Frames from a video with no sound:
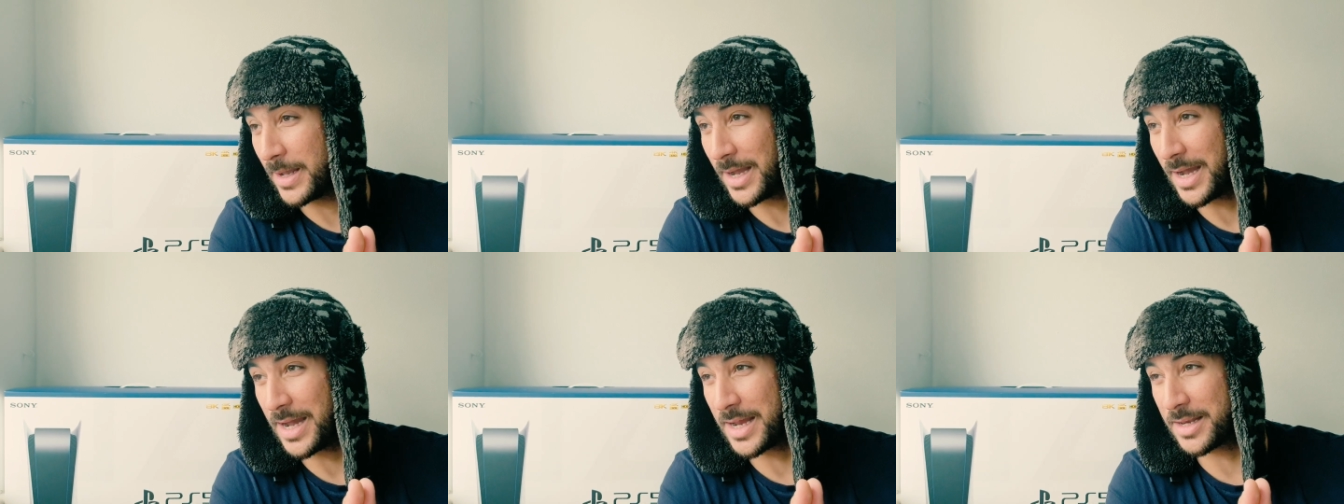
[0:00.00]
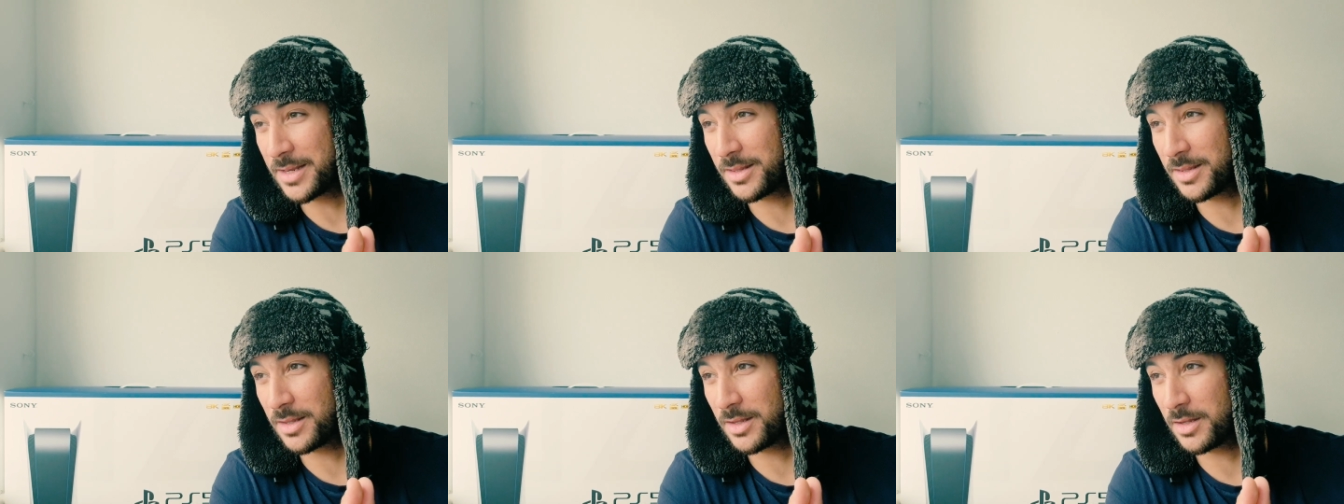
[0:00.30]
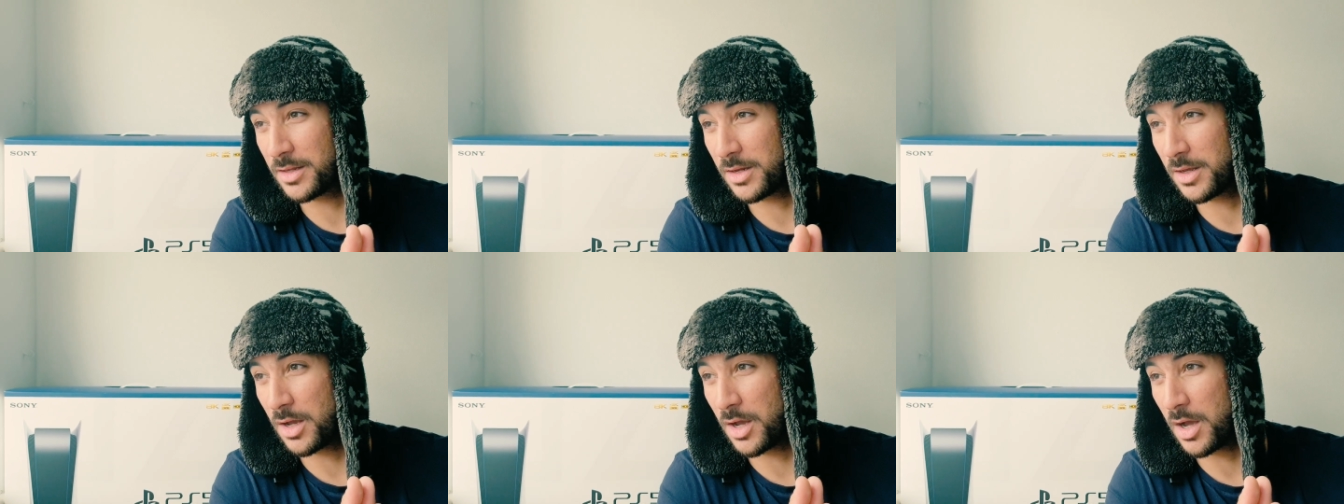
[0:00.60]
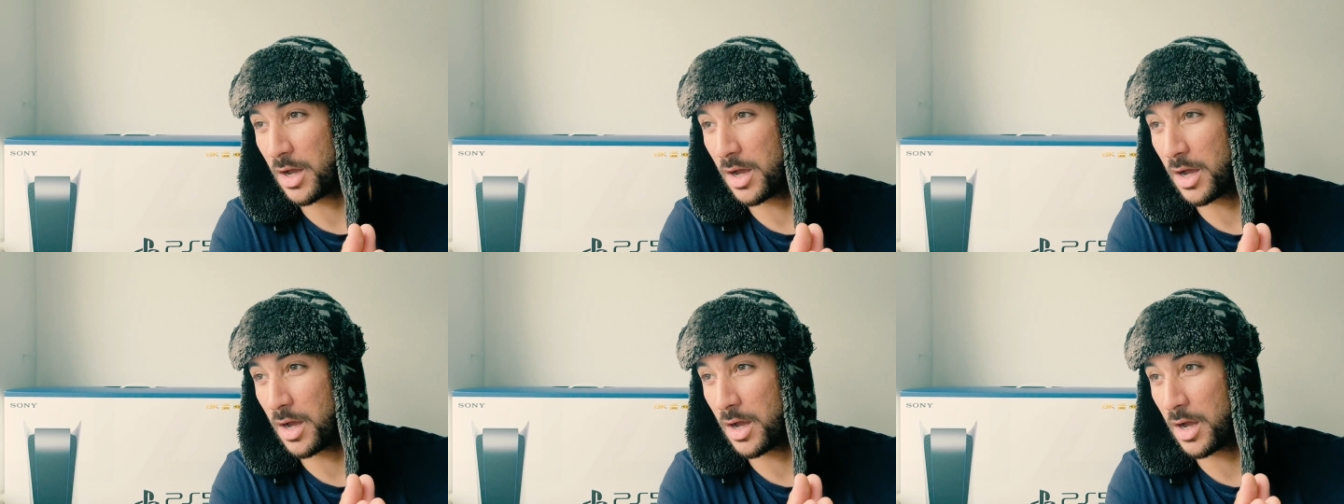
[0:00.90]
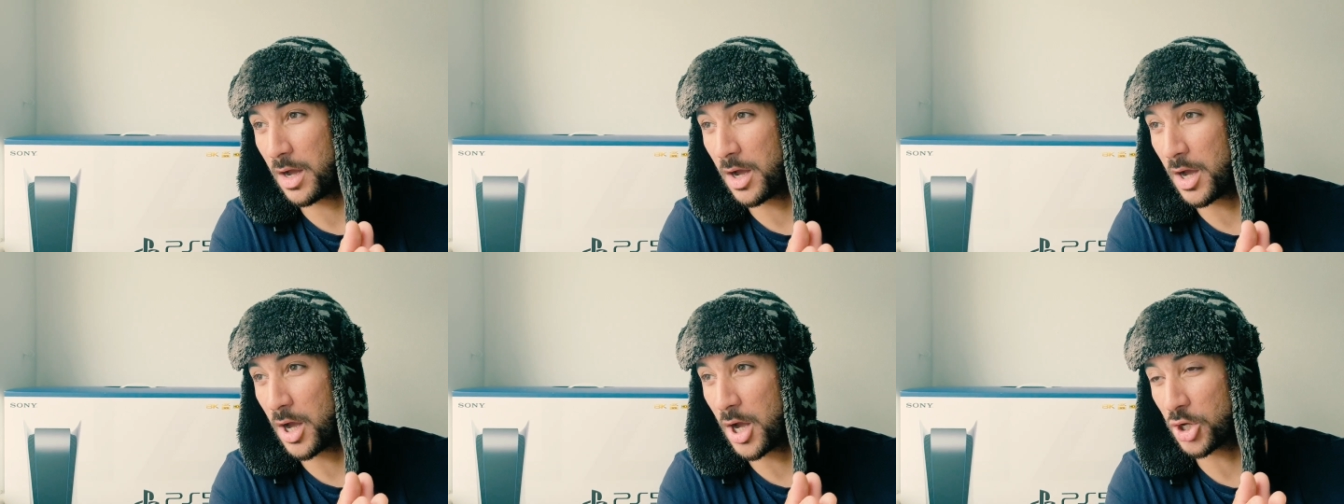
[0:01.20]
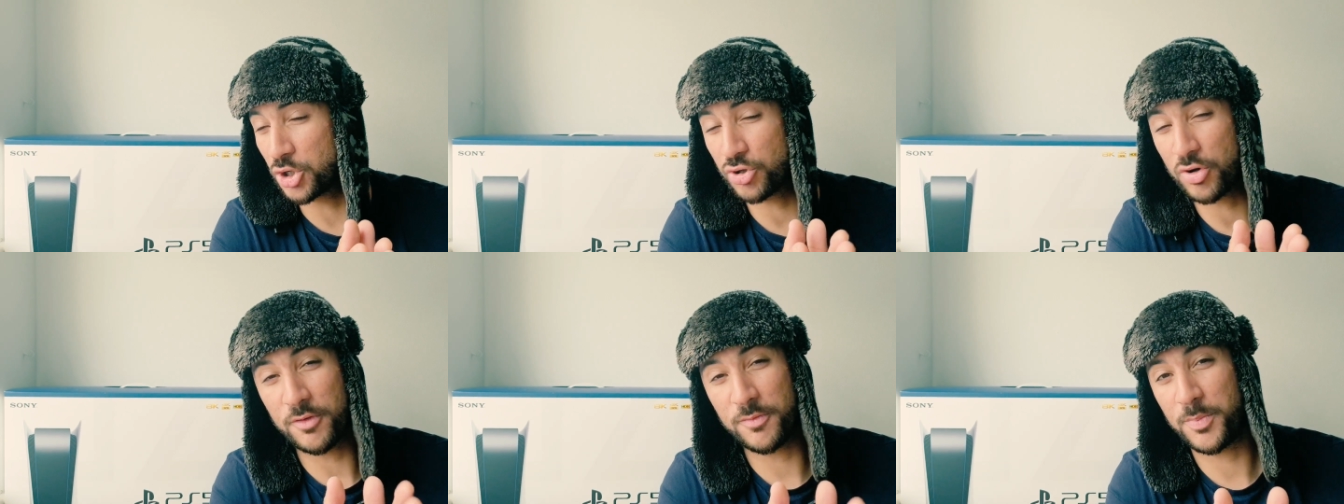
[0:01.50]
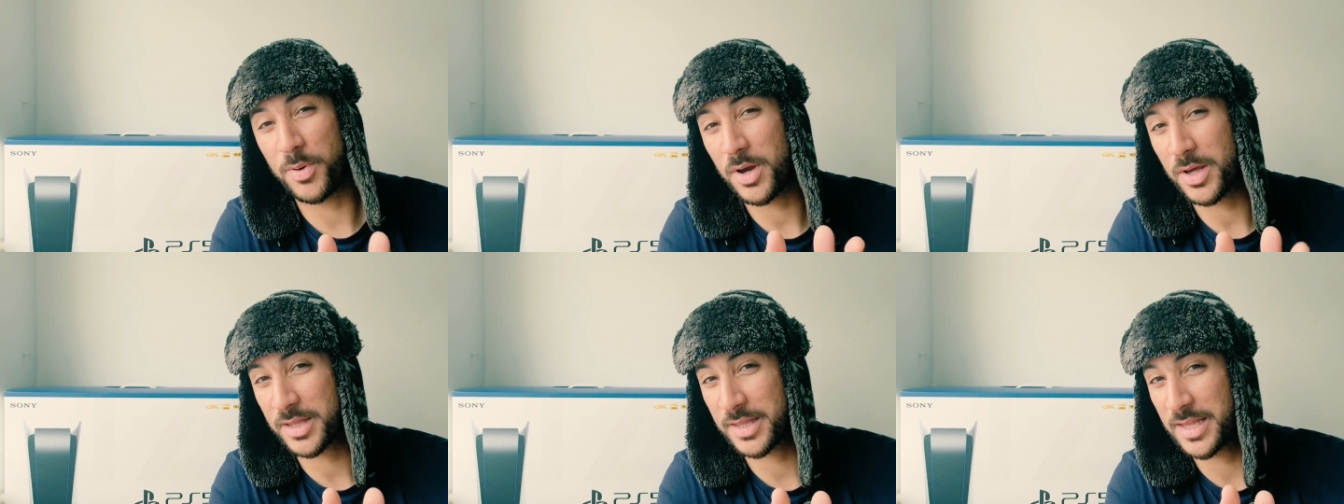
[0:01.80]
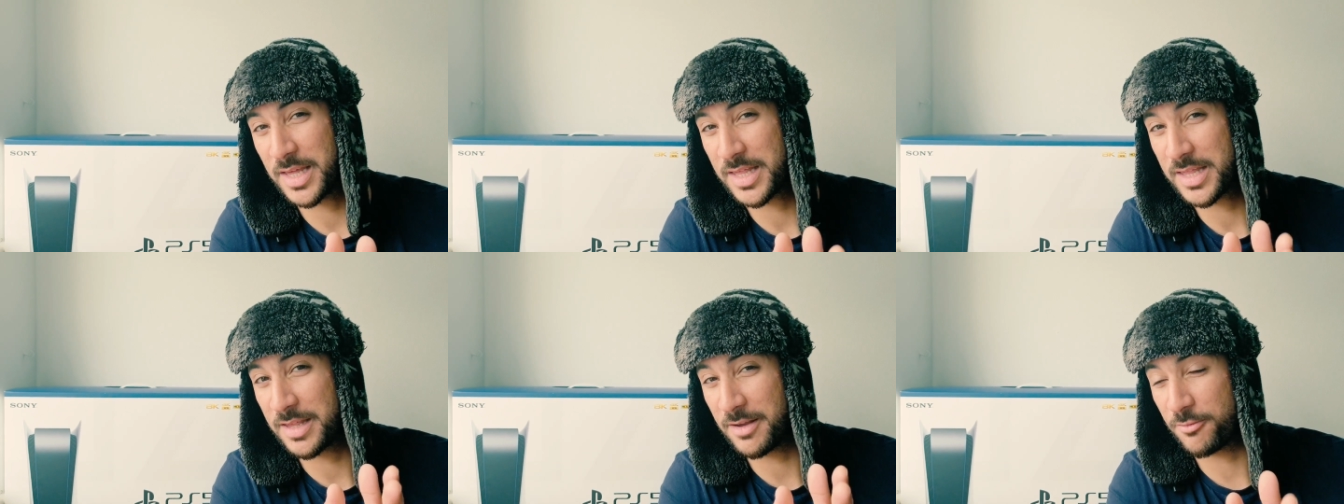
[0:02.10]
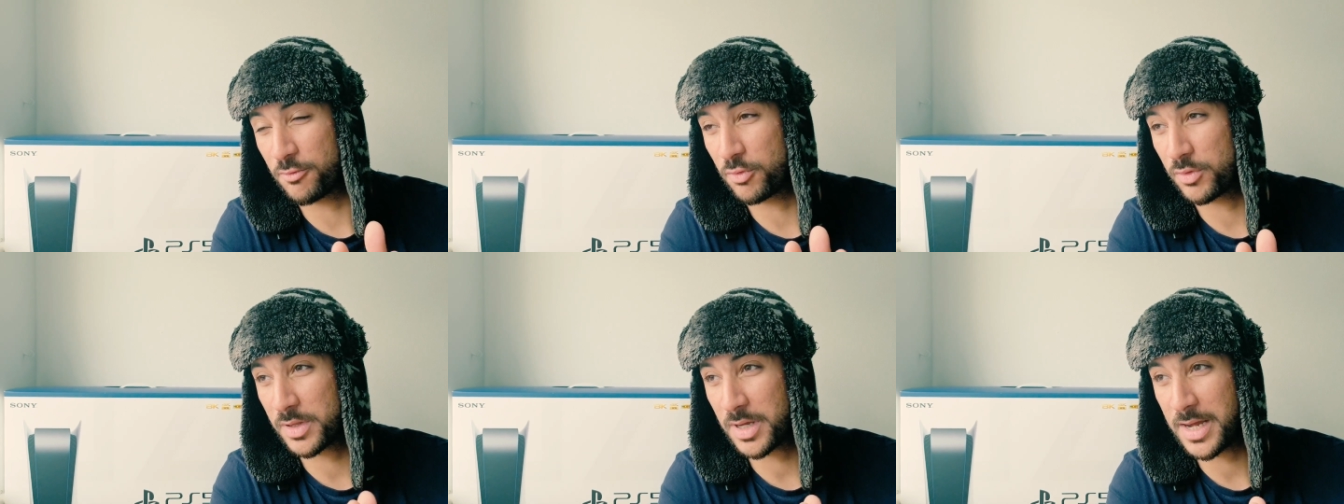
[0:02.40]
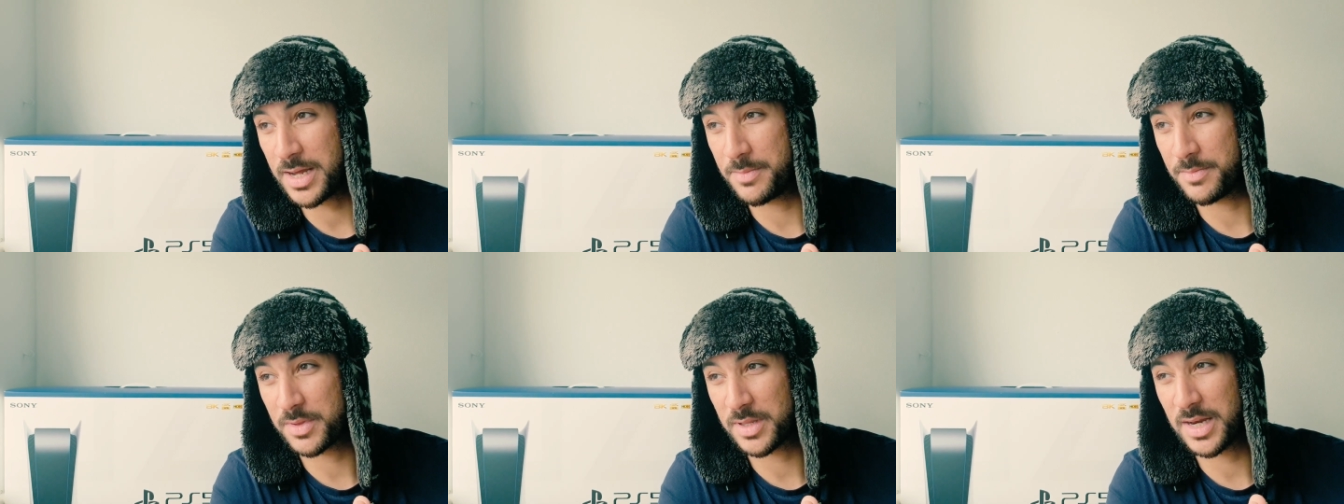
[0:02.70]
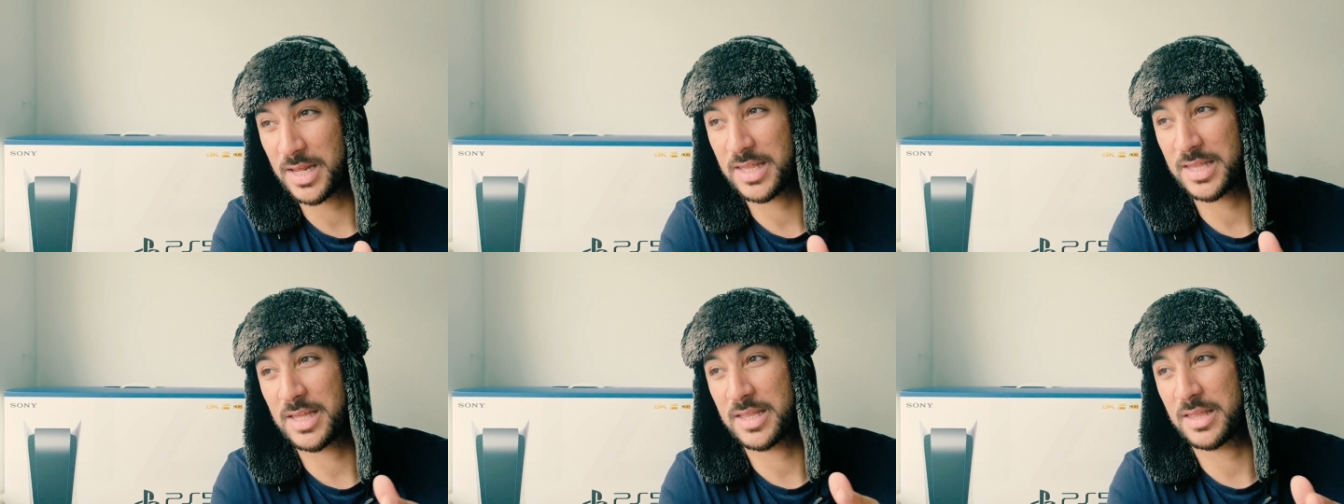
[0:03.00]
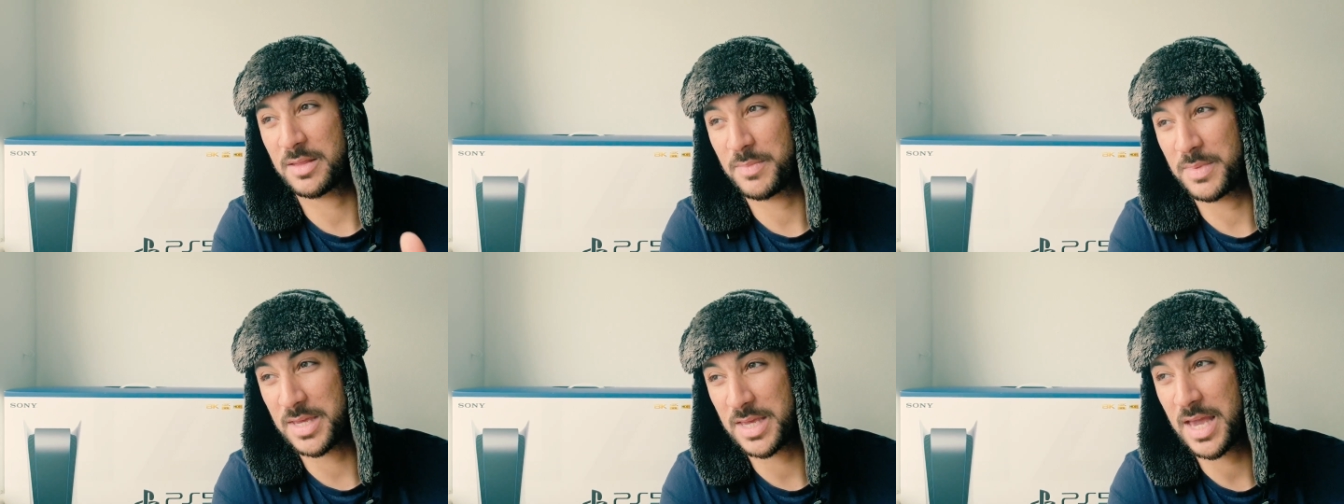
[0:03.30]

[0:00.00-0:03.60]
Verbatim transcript: And I drove past there several times and they said to me,